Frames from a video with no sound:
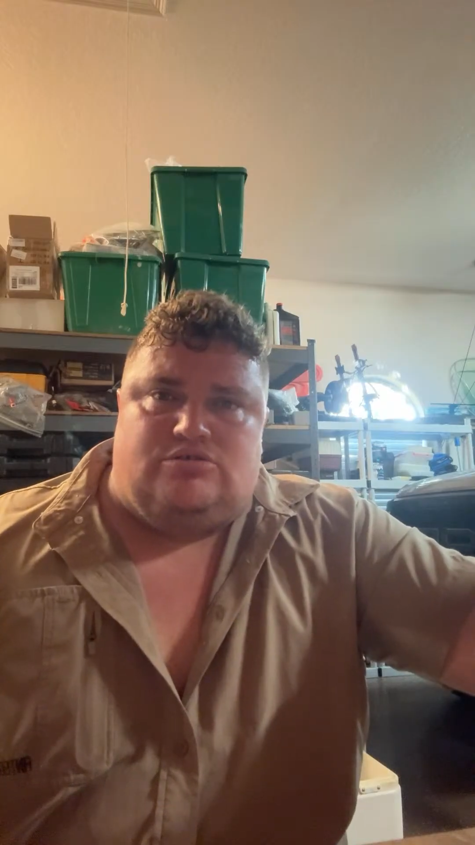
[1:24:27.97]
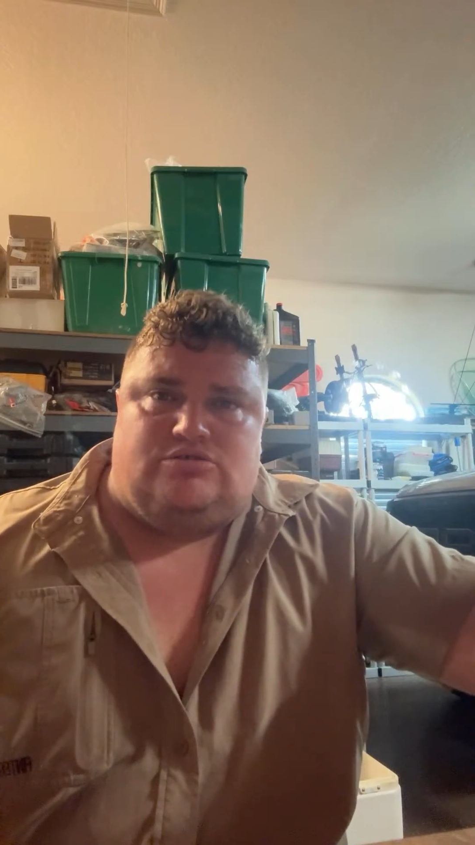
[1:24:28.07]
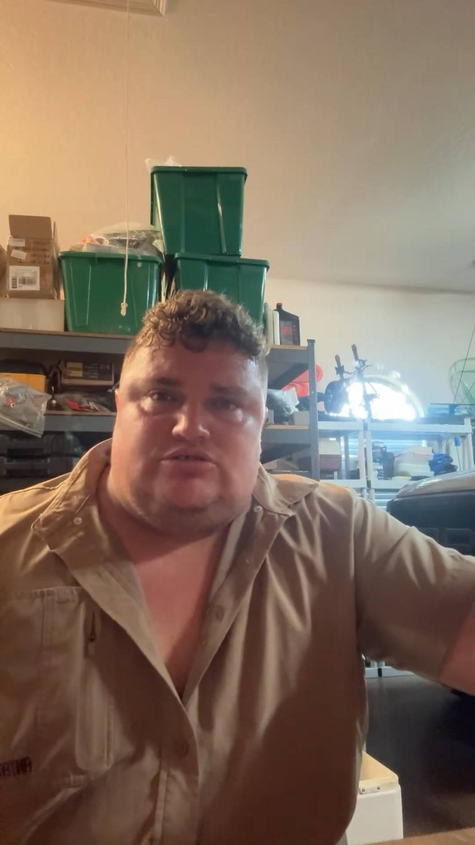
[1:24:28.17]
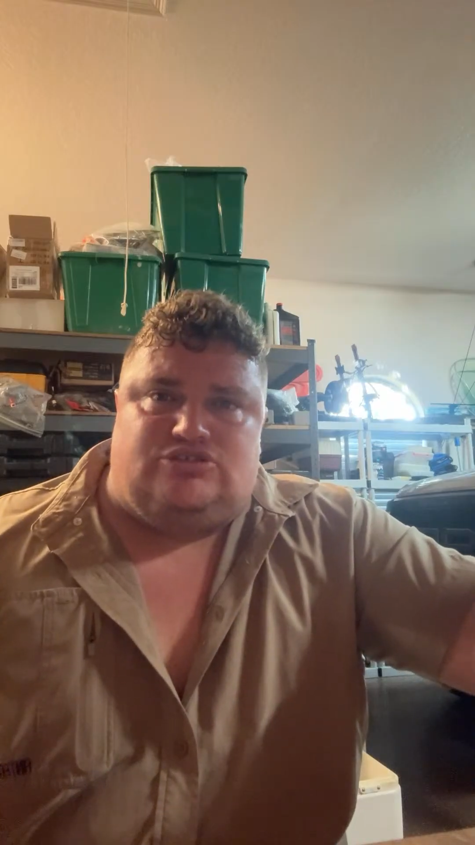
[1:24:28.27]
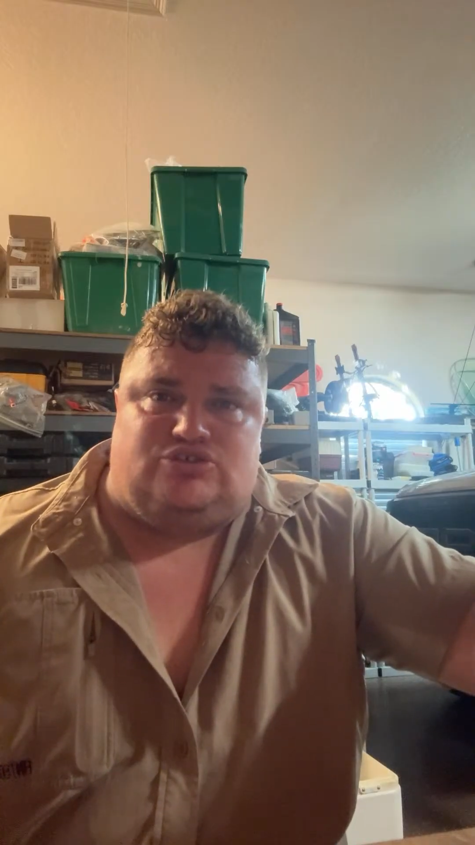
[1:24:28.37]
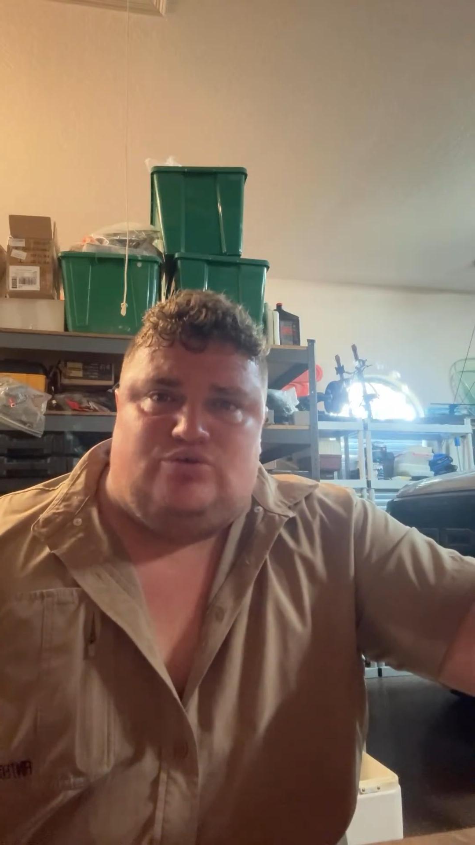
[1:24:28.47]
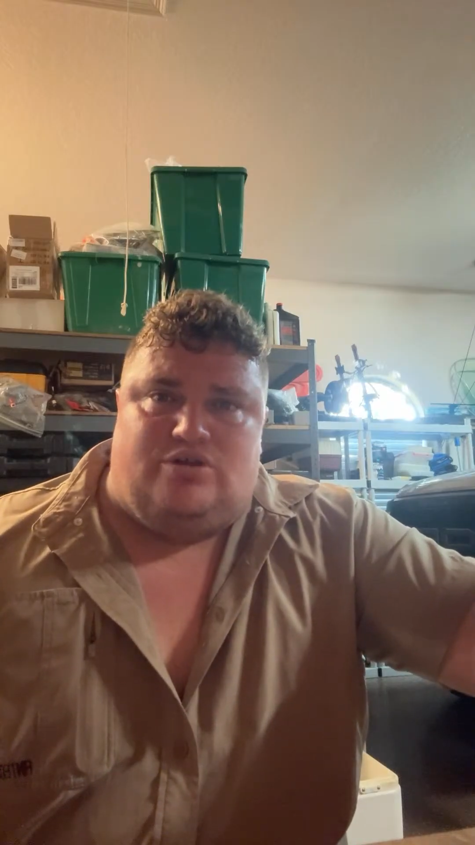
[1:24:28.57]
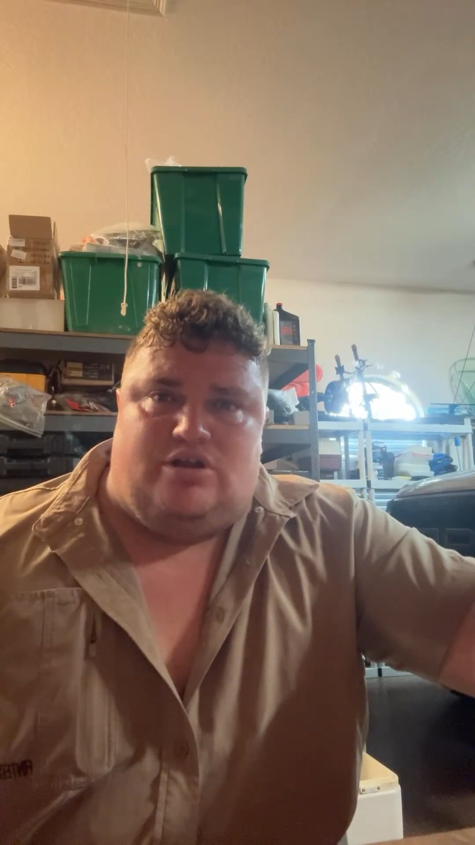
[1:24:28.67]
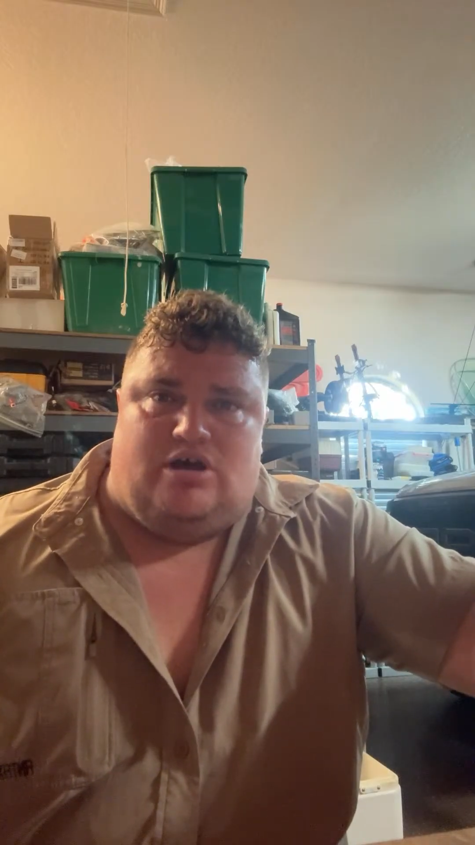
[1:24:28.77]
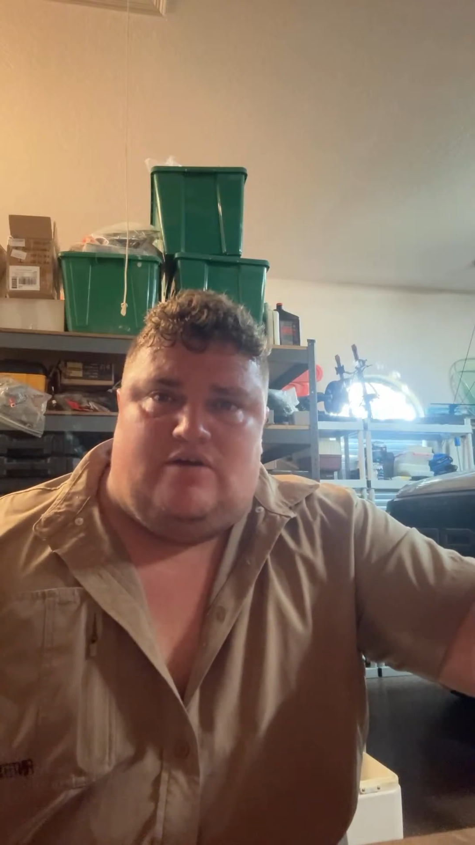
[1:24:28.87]
soon
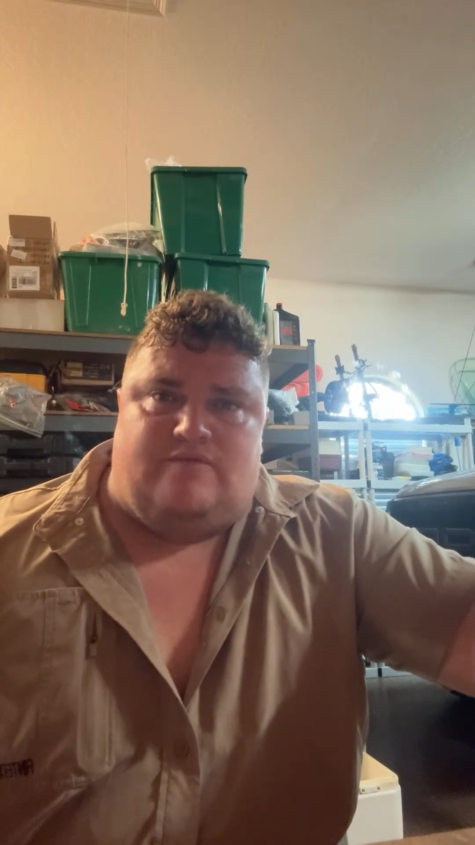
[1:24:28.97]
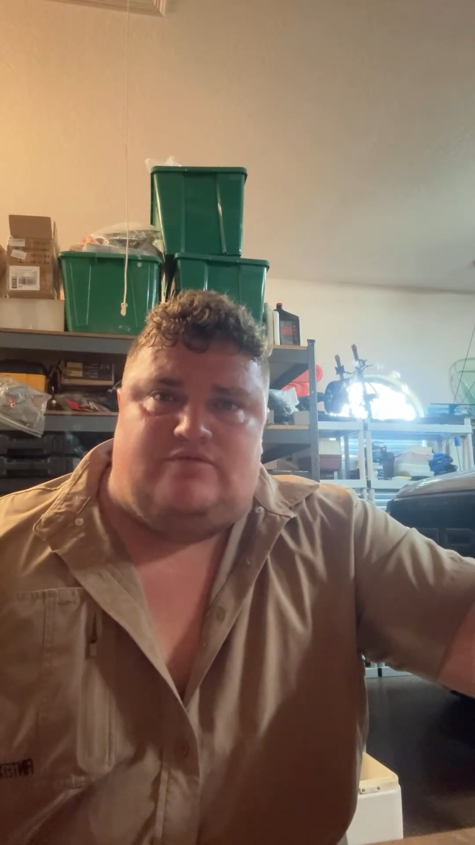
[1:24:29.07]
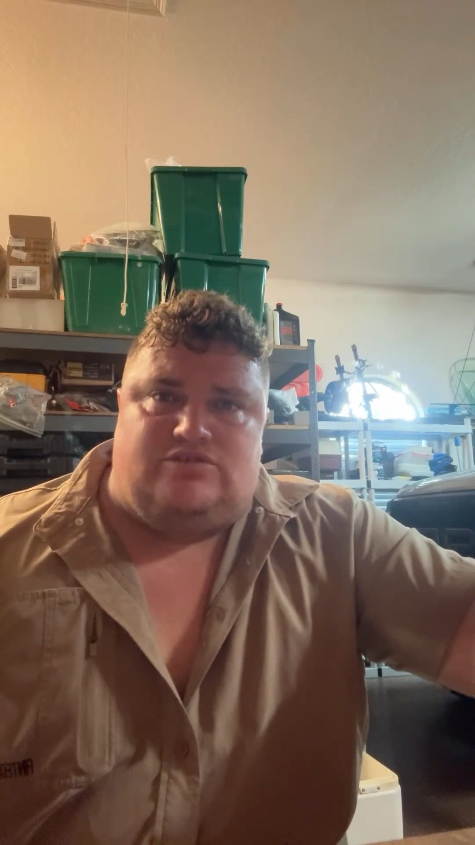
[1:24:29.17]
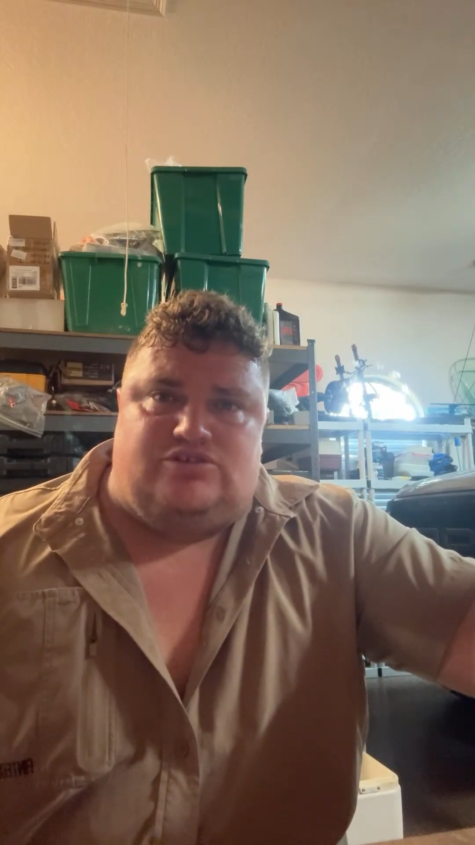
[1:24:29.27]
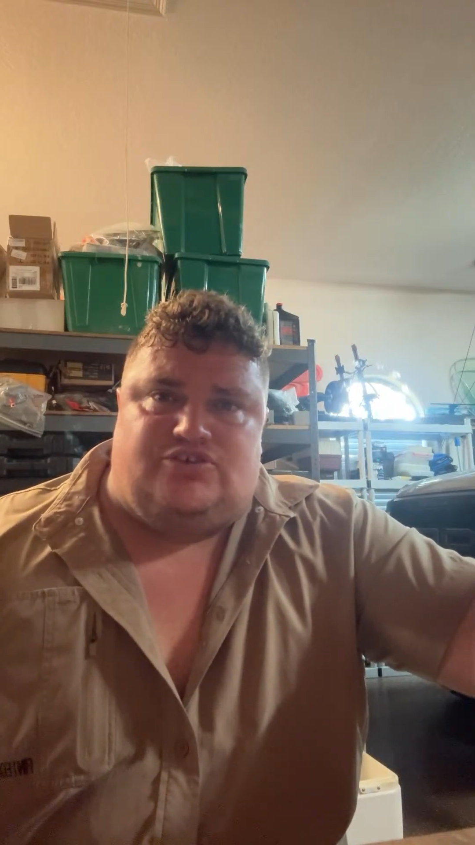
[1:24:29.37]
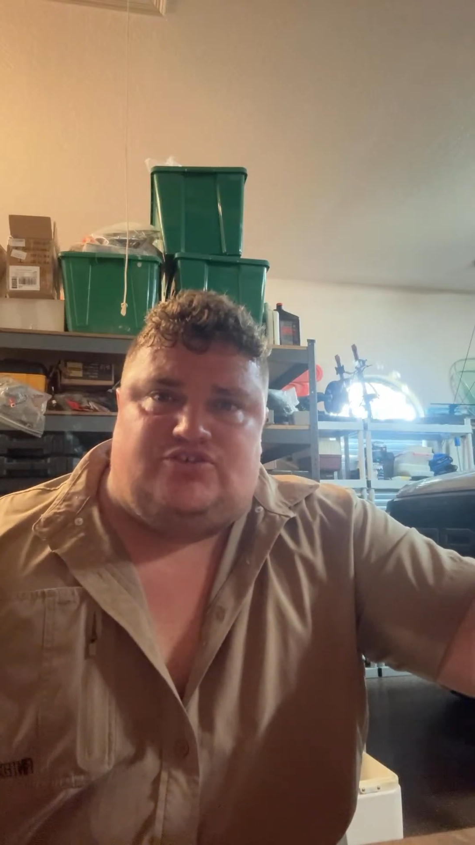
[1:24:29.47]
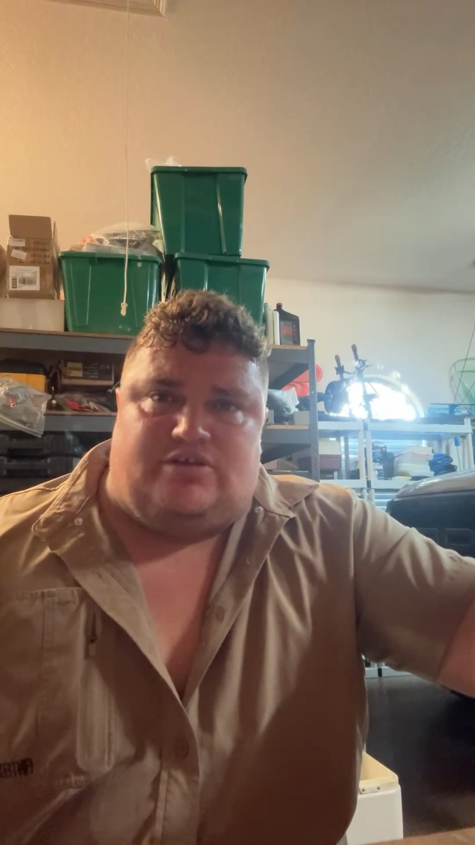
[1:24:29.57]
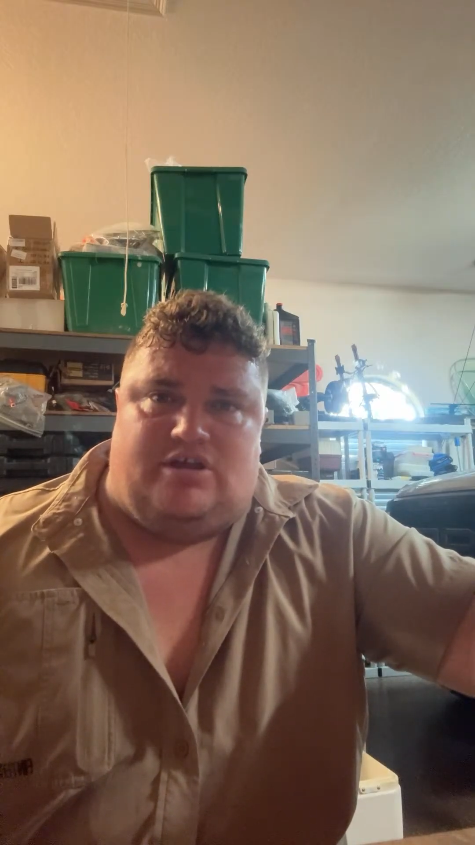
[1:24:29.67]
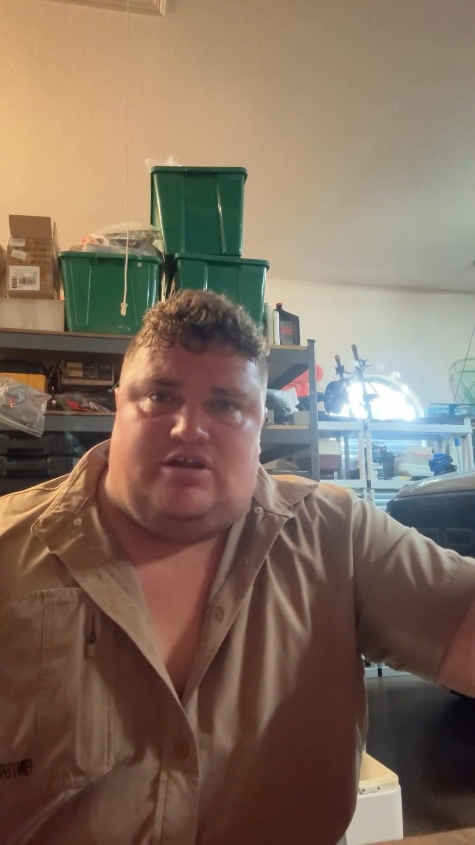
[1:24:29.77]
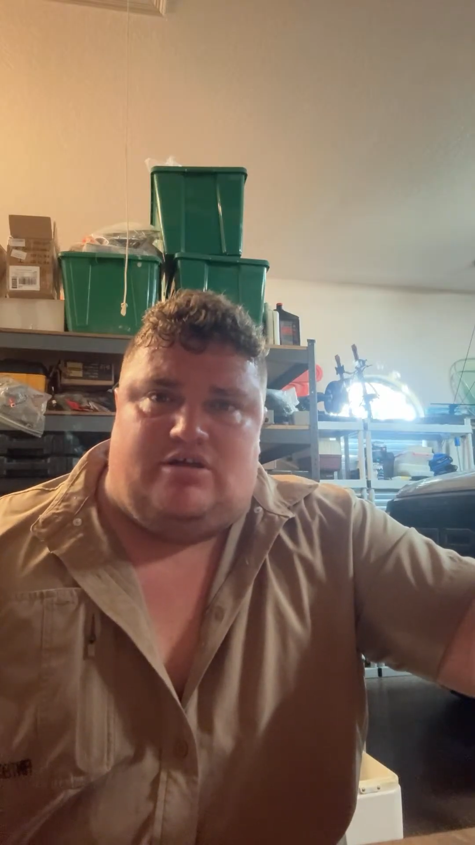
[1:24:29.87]
enough, just to
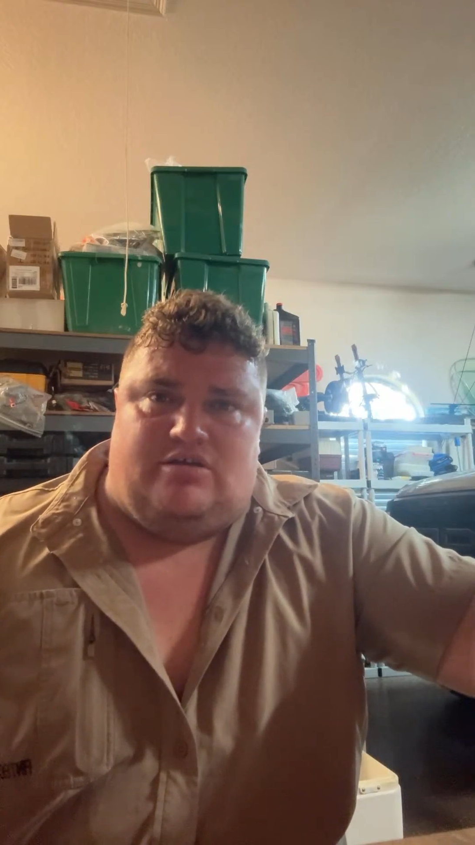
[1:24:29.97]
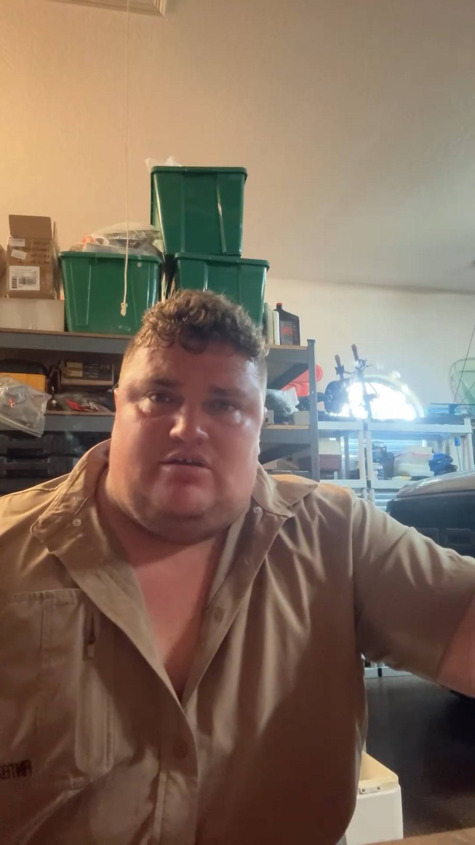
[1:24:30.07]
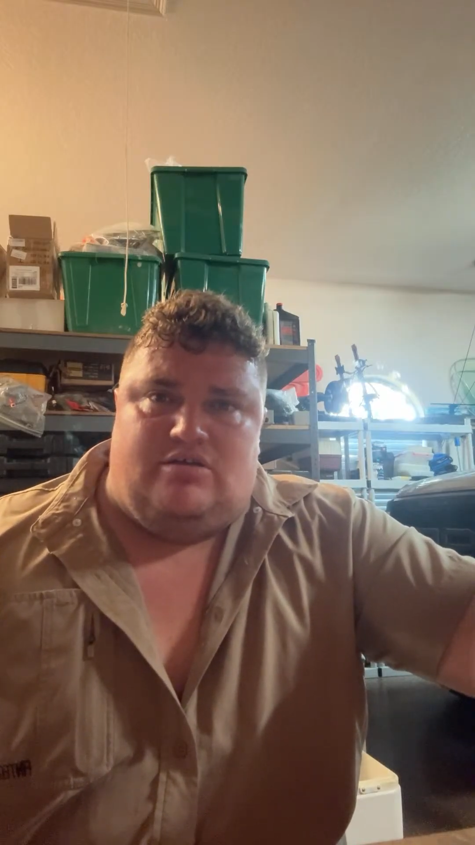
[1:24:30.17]
kind of,